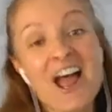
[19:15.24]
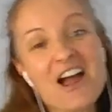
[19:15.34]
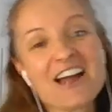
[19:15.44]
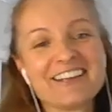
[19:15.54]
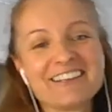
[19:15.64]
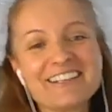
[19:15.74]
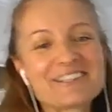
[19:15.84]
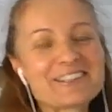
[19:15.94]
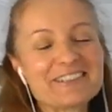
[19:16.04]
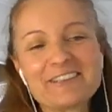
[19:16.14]

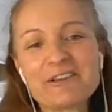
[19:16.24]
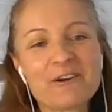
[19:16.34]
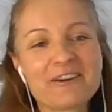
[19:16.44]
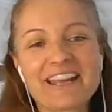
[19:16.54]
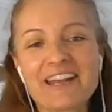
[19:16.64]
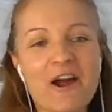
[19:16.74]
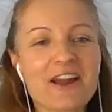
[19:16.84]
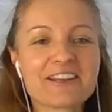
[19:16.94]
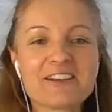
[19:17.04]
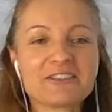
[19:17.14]
It's, again, I
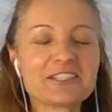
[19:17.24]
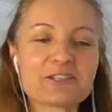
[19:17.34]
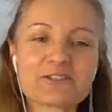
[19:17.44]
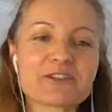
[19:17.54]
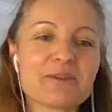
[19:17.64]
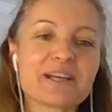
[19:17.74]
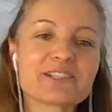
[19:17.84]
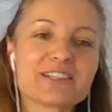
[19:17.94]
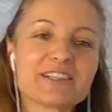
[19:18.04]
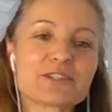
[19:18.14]
can only do so much
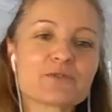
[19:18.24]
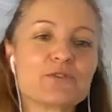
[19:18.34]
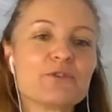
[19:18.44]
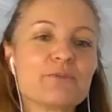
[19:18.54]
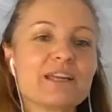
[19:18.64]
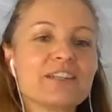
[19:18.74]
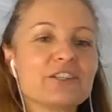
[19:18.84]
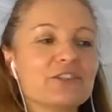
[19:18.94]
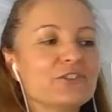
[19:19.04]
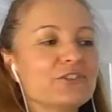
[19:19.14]
in this room, and
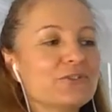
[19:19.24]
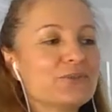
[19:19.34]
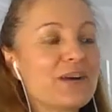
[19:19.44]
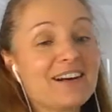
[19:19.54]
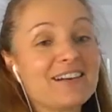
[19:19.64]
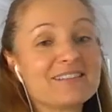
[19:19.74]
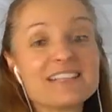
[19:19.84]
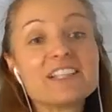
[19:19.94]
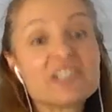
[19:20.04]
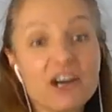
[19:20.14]
you
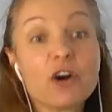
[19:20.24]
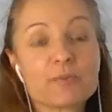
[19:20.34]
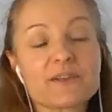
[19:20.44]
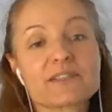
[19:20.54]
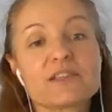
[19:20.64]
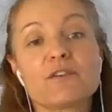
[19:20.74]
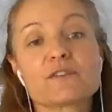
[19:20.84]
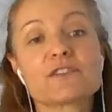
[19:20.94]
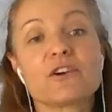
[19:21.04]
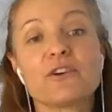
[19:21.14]
need to help yourself.
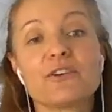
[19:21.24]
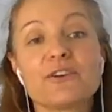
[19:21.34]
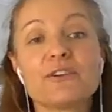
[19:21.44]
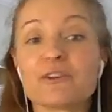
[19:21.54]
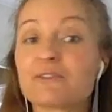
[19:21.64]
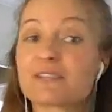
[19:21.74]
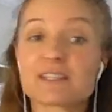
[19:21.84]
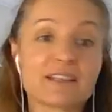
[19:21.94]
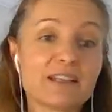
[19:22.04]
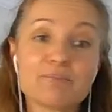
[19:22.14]
So,
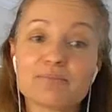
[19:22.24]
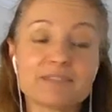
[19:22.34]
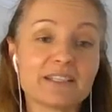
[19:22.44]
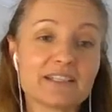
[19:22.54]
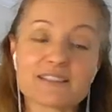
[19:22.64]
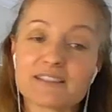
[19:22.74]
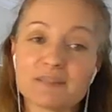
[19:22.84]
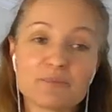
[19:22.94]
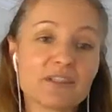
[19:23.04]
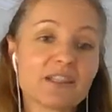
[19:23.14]
sleep, you need to
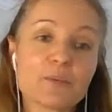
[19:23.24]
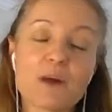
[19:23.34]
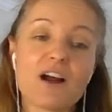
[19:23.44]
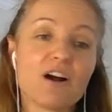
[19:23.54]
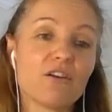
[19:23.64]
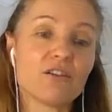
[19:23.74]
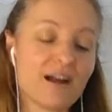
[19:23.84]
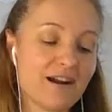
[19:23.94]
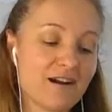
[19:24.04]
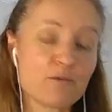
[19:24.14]
sleep really well,
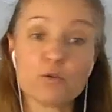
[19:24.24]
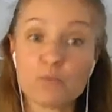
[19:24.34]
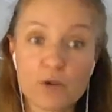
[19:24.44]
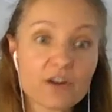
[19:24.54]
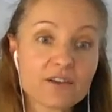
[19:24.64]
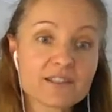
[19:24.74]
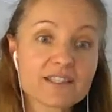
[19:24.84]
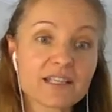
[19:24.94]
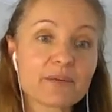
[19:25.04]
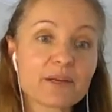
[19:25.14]
or work on
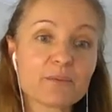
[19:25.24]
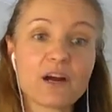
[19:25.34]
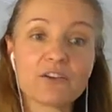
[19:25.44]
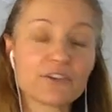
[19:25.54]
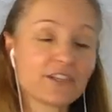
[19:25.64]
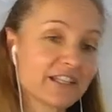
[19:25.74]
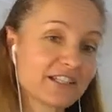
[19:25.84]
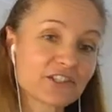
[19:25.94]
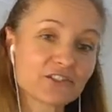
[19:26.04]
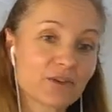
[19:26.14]
sleeping well. You need
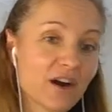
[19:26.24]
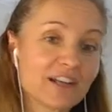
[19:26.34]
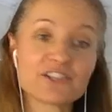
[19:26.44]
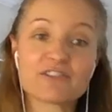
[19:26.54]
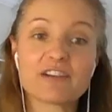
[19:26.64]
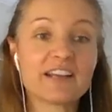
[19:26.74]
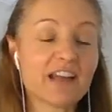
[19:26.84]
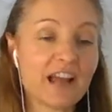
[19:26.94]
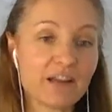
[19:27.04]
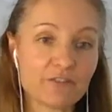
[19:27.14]
to hydrate,
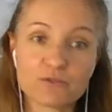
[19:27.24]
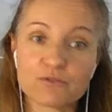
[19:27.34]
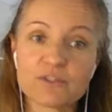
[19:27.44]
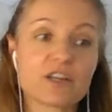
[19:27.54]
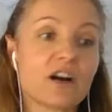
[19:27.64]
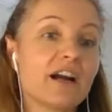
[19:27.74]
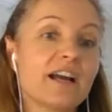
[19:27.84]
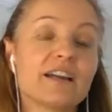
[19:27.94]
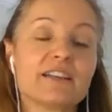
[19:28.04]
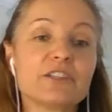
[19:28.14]
have a good diet,